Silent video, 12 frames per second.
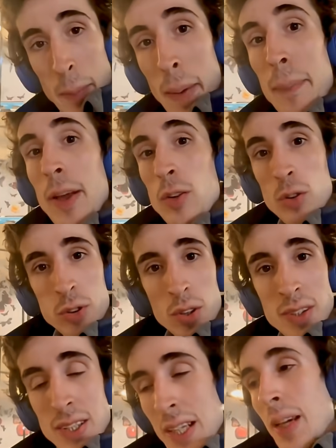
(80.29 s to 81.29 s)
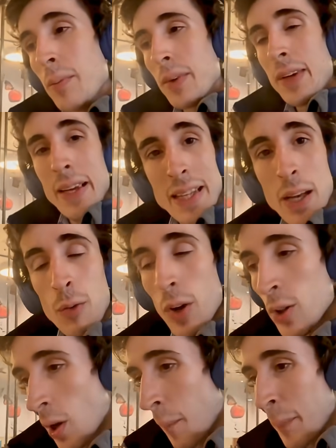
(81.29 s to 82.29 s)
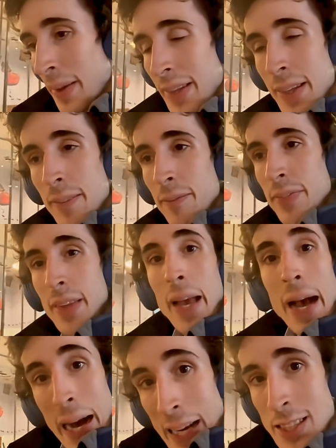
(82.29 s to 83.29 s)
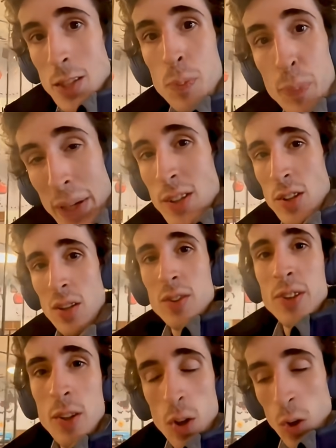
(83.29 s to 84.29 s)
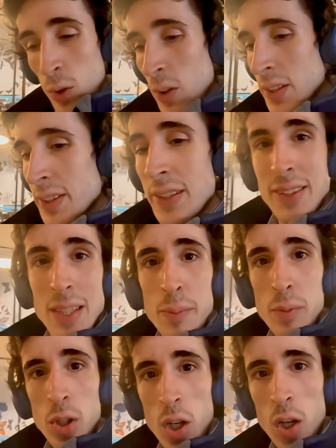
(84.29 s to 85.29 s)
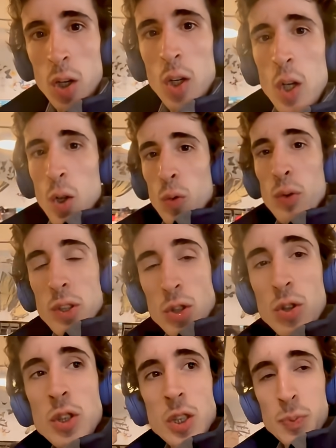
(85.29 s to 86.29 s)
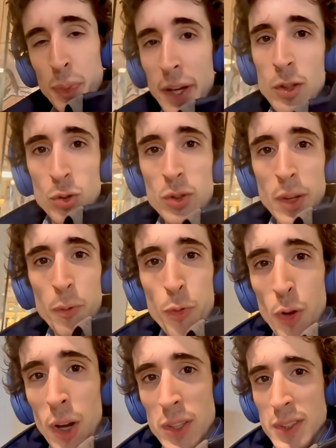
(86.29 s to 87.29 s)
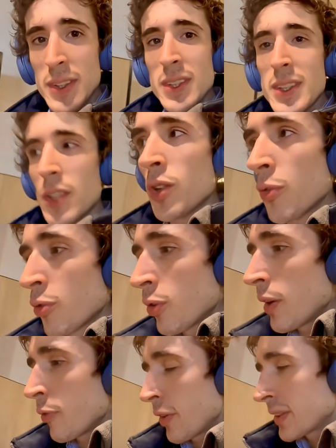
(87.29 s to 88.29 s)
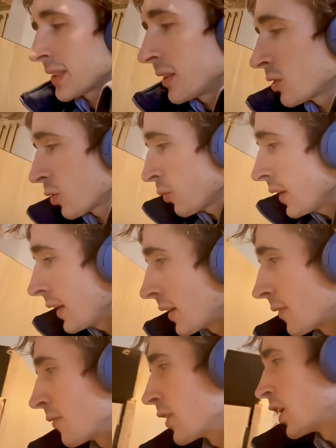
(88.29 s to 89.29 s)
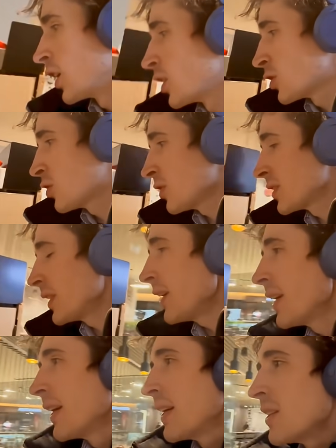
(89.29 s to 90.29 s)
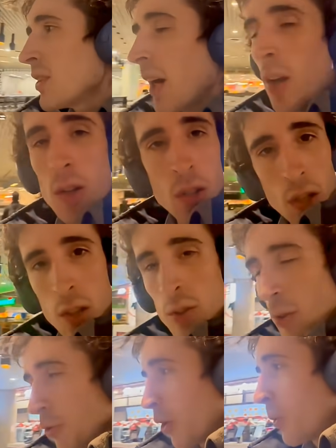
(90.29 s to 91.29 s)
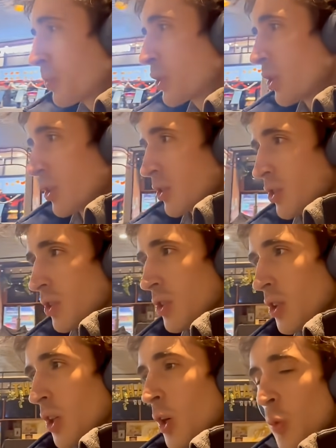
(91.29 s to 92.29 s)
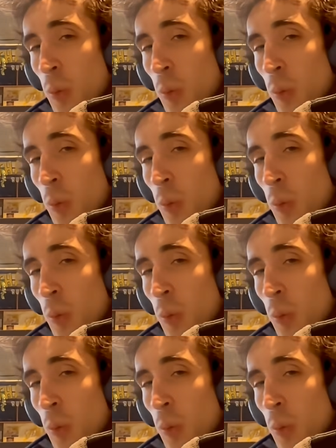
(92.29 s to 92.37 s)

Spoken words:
Maybe another team in our company has built something already similar. We should speak to them first instead of reinventing the wheel. So you see, there are a lot of options.